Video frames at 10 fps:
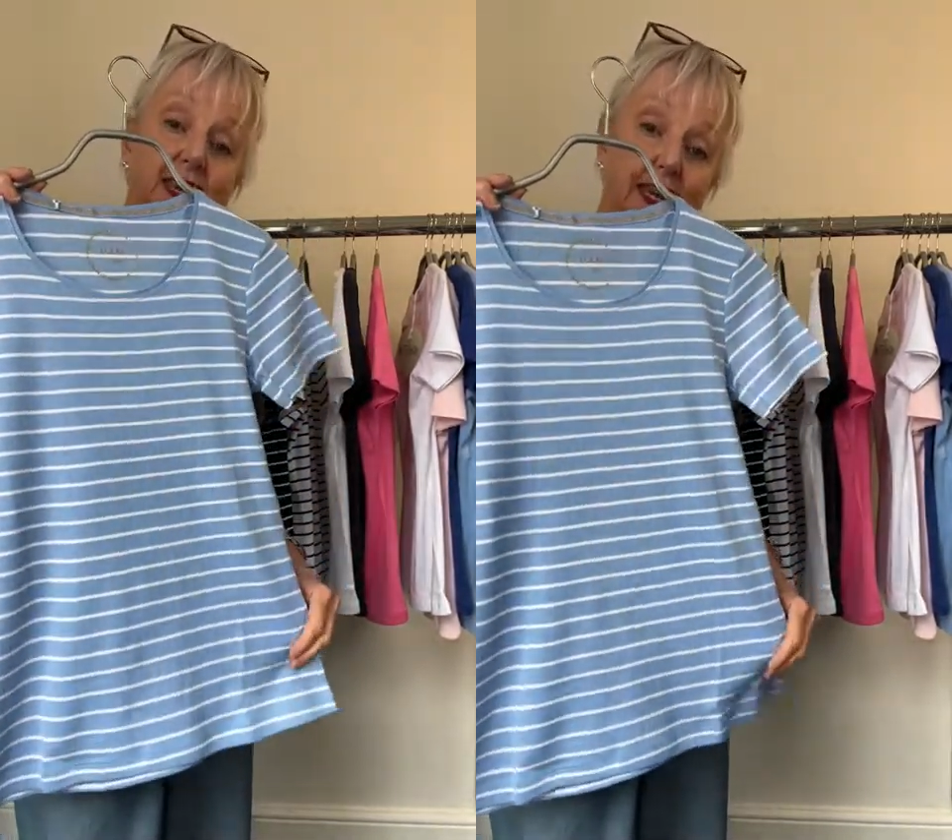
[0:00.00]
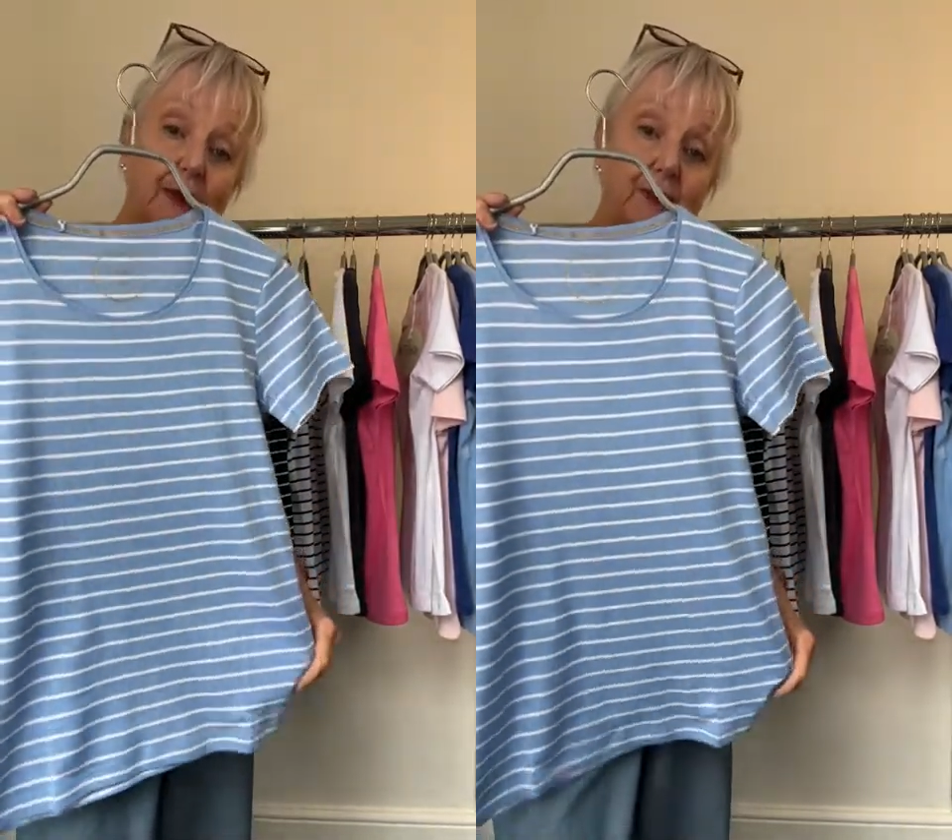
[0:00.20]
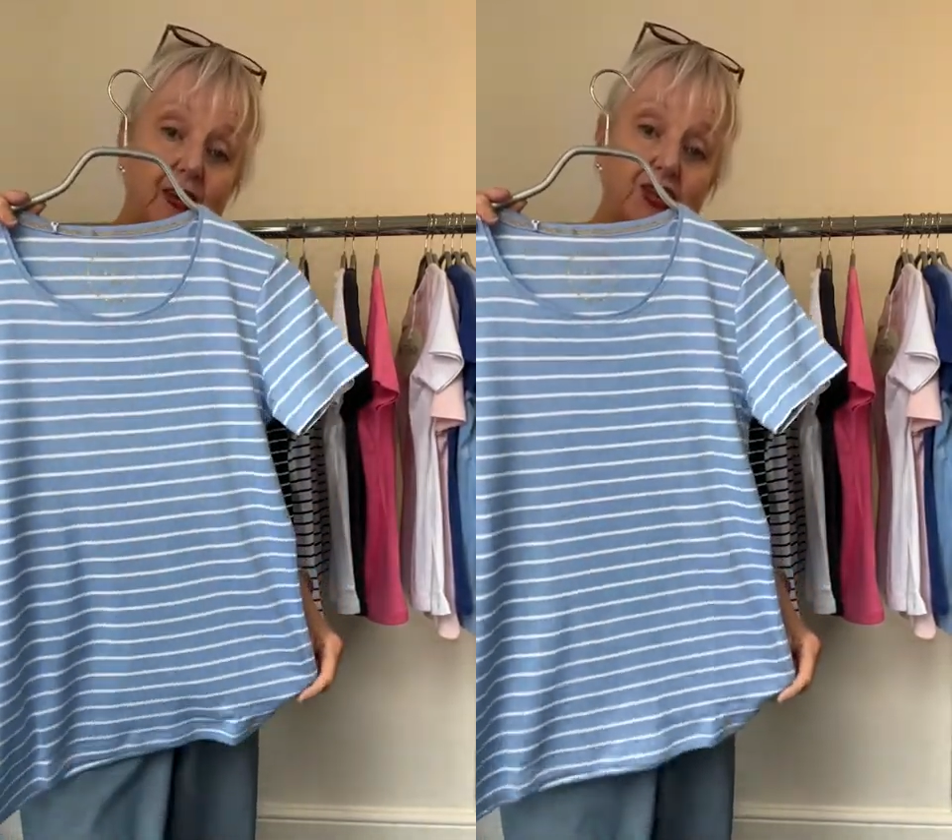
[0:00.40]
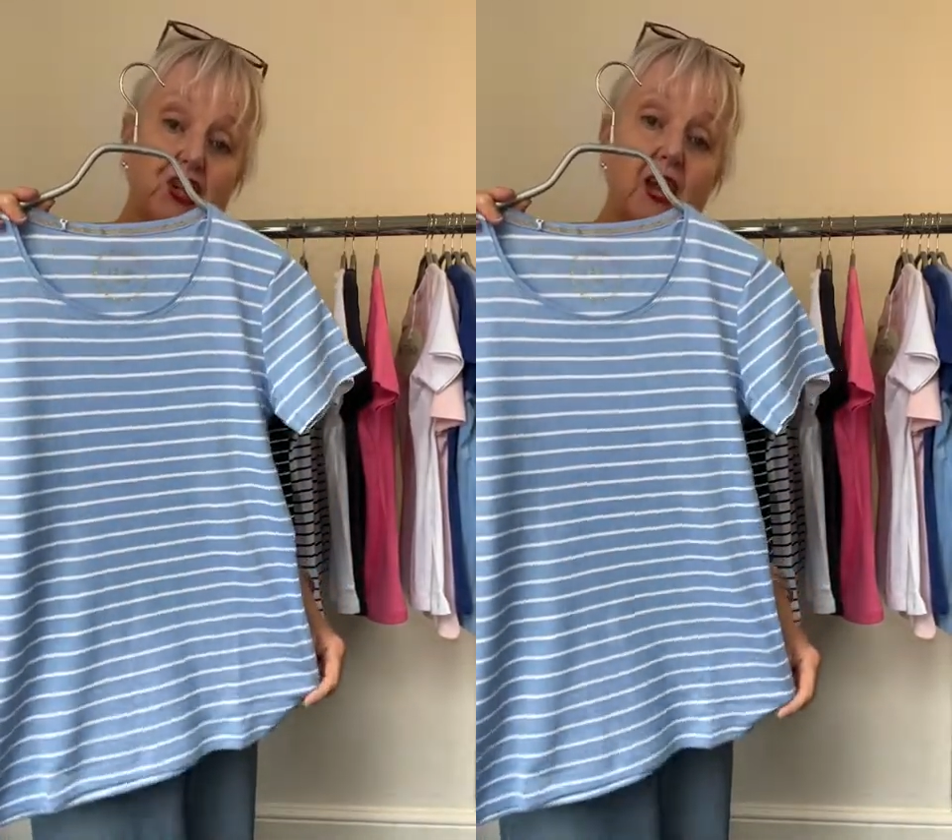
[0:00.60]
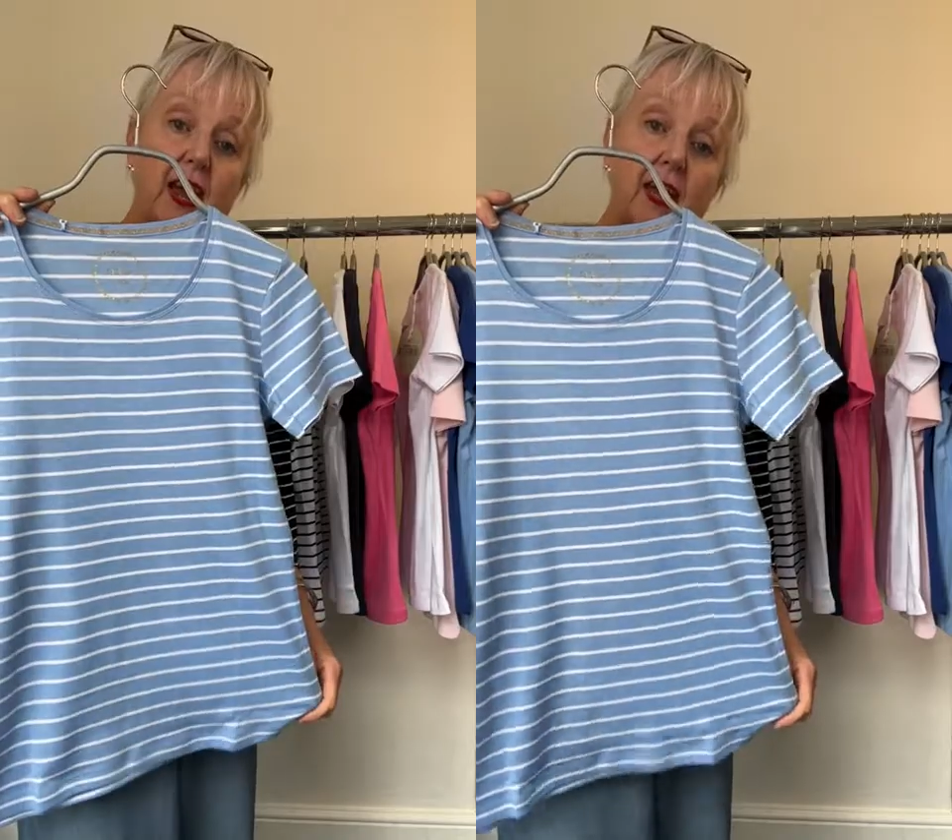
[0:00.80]
keep their
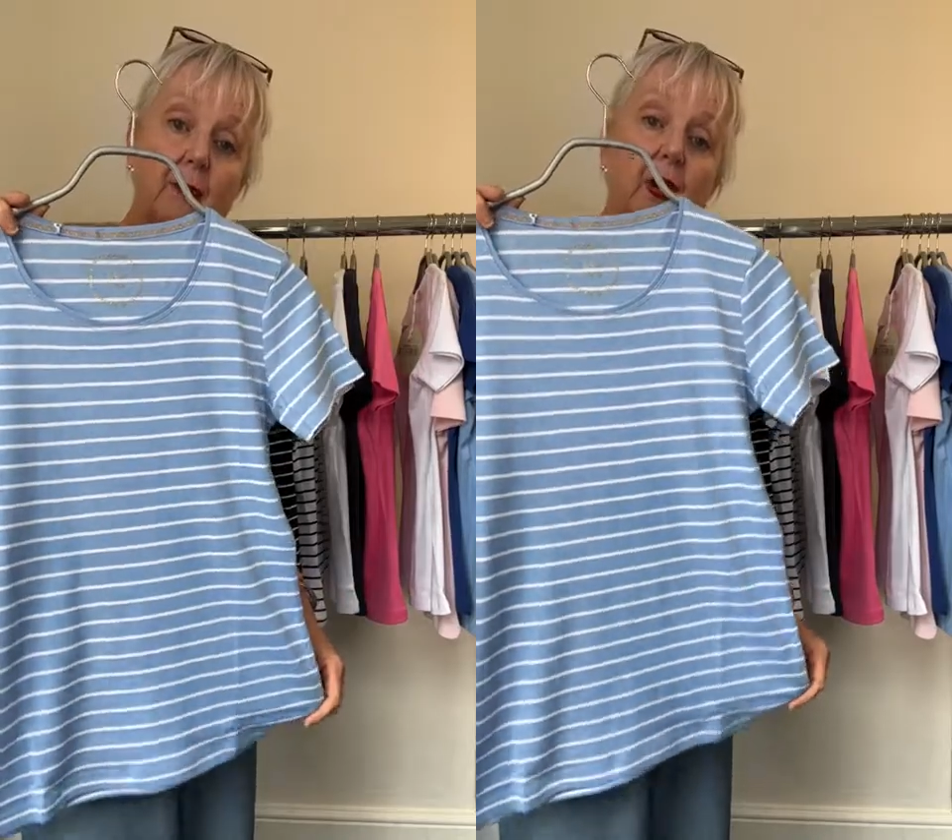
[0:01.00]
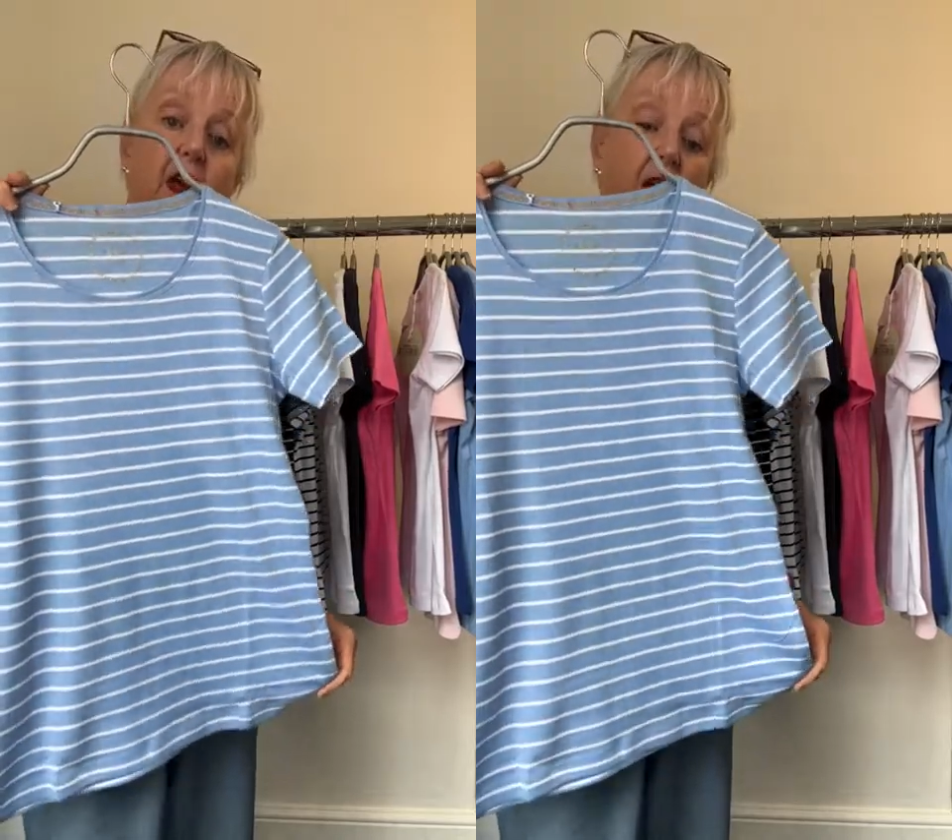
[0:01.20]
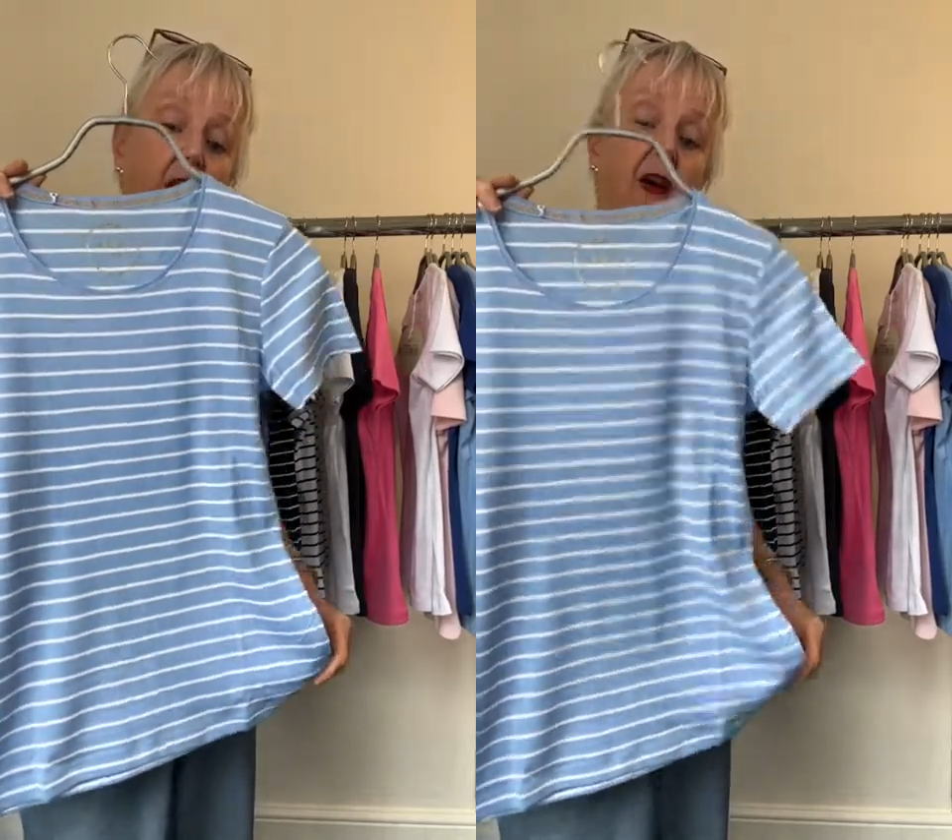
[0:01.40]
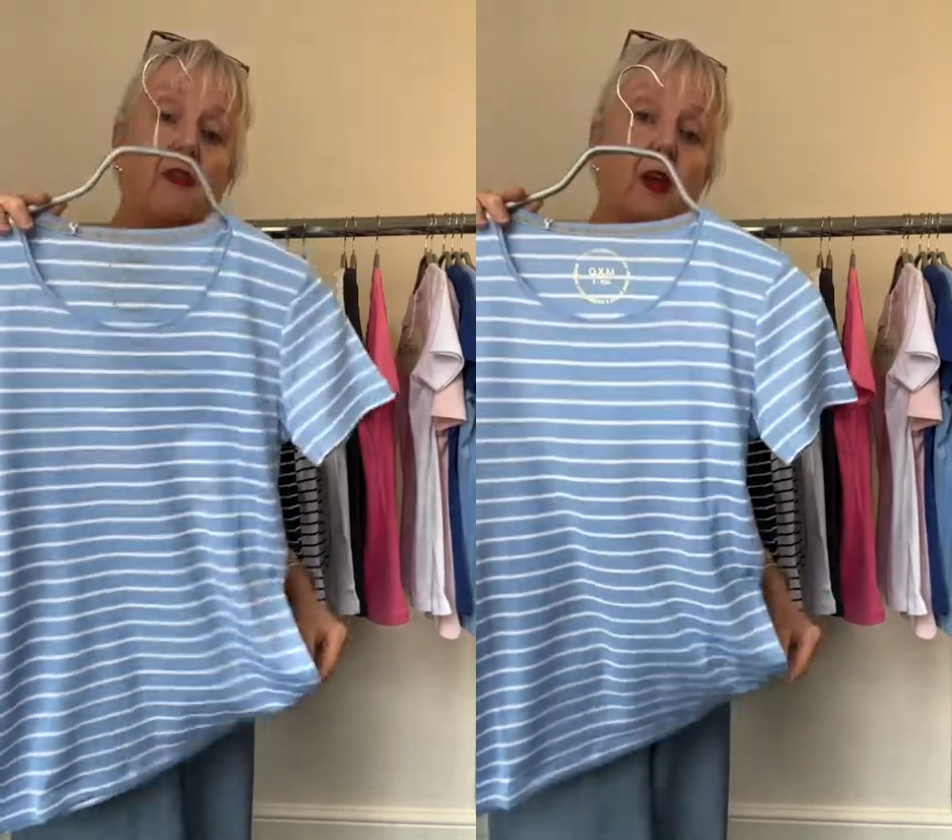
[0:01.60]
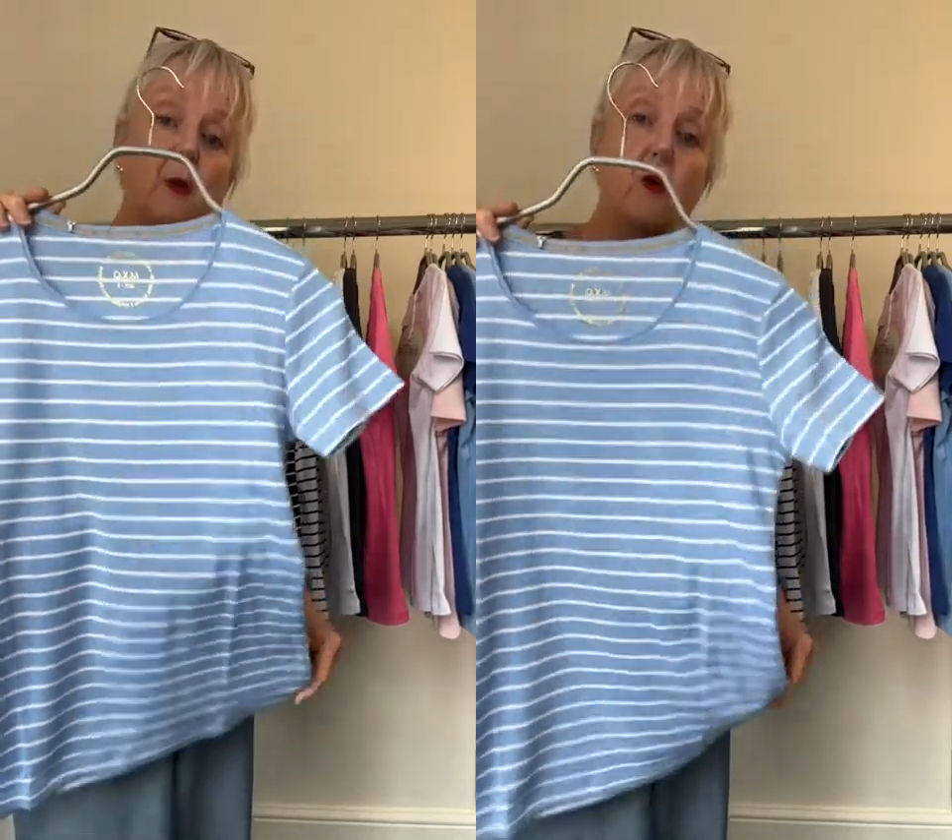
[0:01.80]
shape and they